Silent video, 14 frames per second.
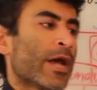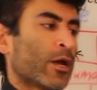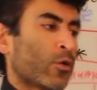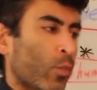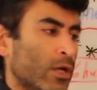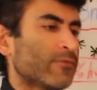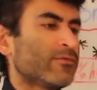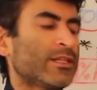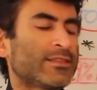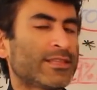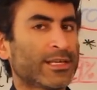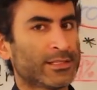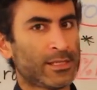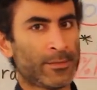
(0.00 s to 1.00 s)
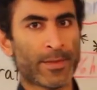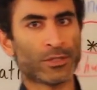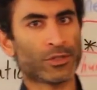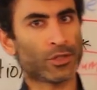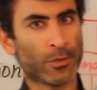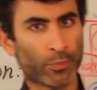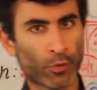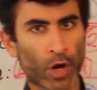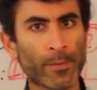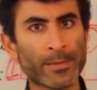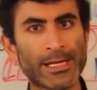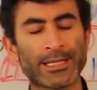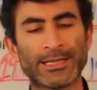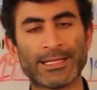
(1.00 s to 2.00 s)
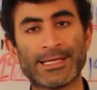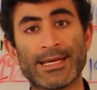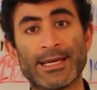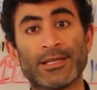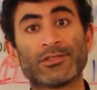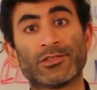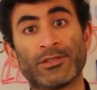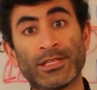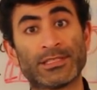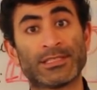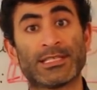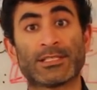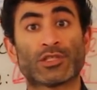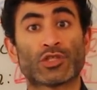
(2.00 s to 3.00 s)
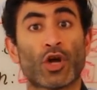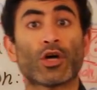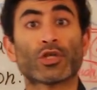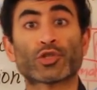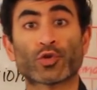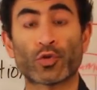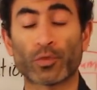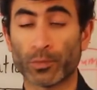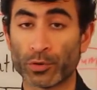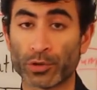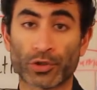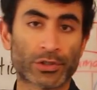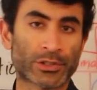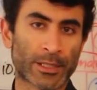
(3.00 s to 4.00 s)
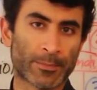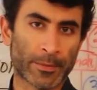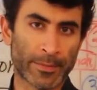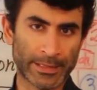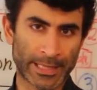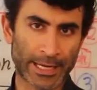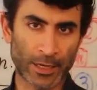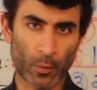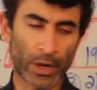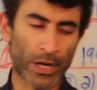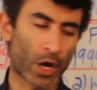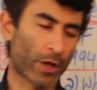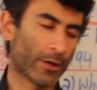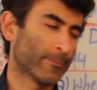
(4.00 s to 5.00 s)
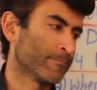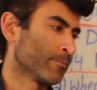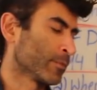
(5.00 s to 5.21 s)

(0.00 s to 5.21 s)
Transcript: And one of the things he mentioned prominently is this testosterone booster supplement that he went on.